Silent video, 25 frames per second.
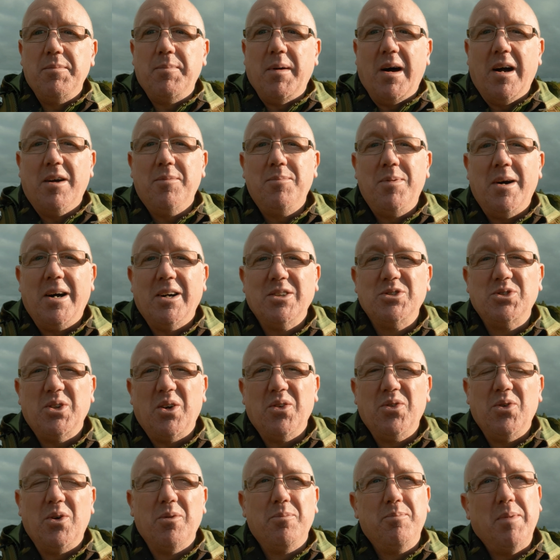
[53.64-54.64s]
backpack, so I
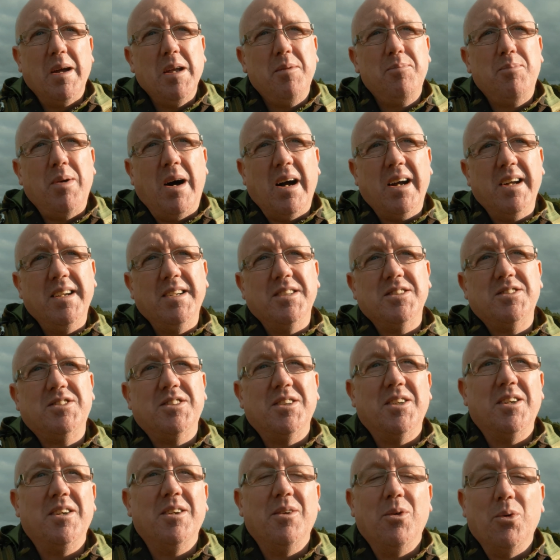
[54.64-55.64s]
thought bikepacking is
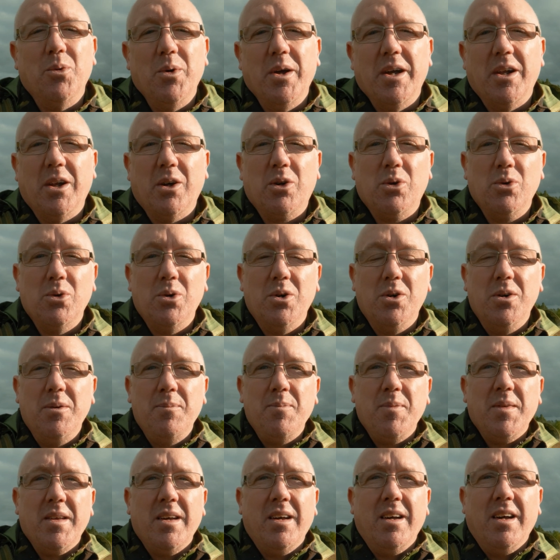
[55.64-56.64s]
the way to go.
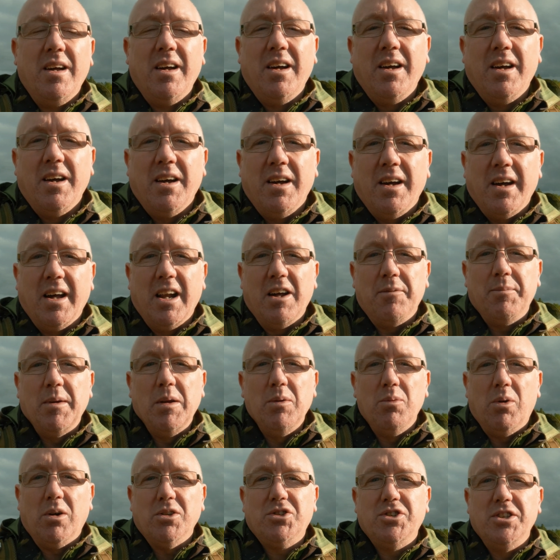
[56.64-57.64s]
And I've been
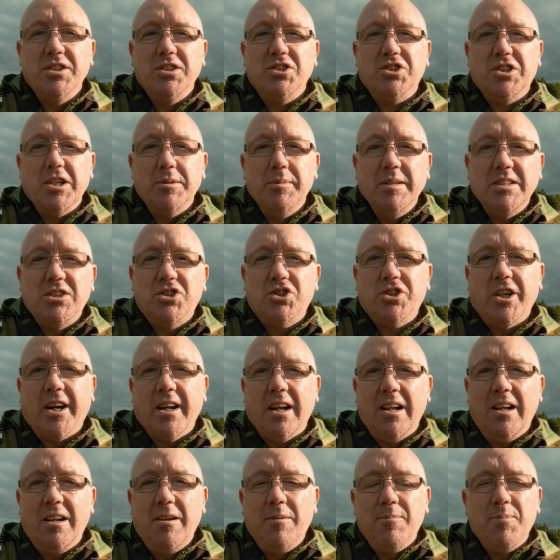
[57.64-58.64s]
watching Jimmy's
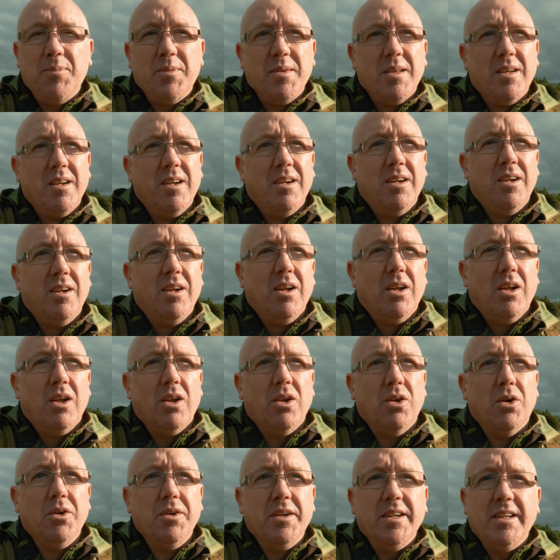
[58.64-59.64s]
channel,
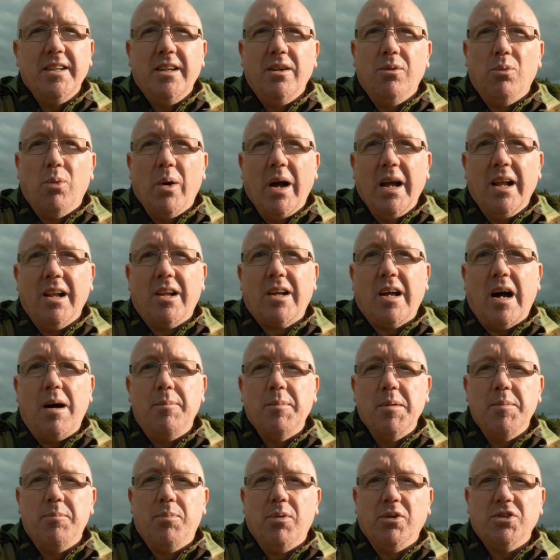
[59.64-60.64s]
Lundy Wild
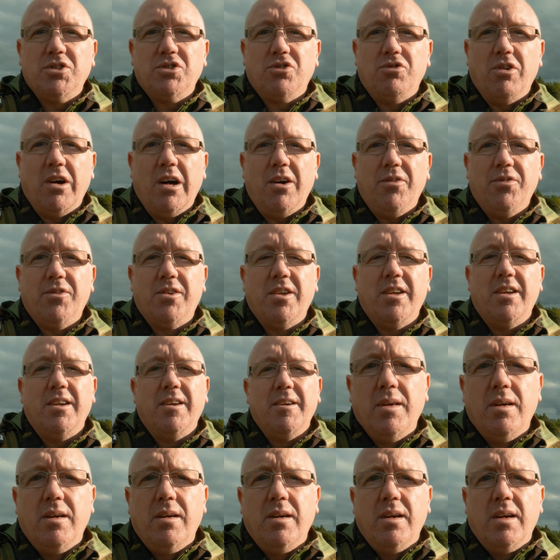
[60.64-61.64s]
Camping Bushcraft.
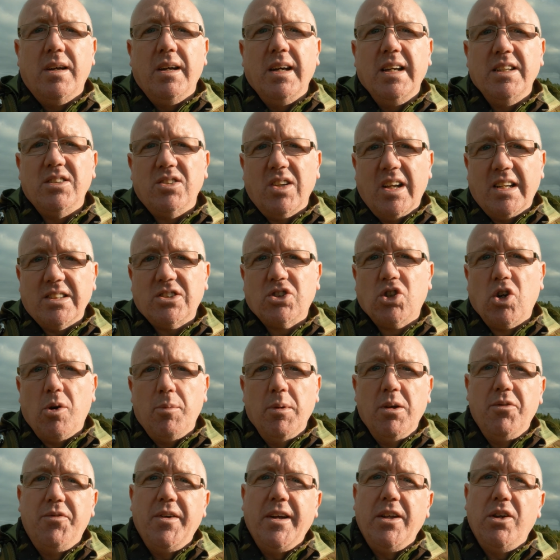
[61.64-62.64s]
His last
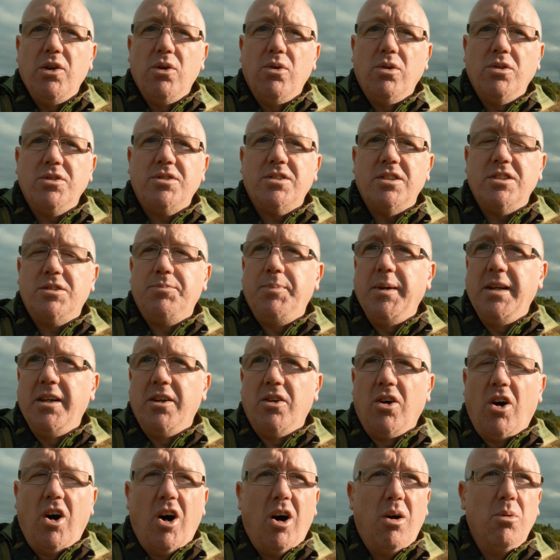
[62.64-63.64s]
couple of videos has been at
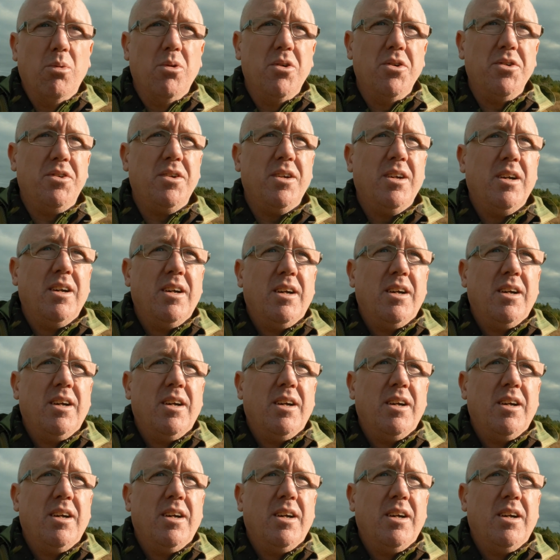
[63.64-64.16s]
Harwood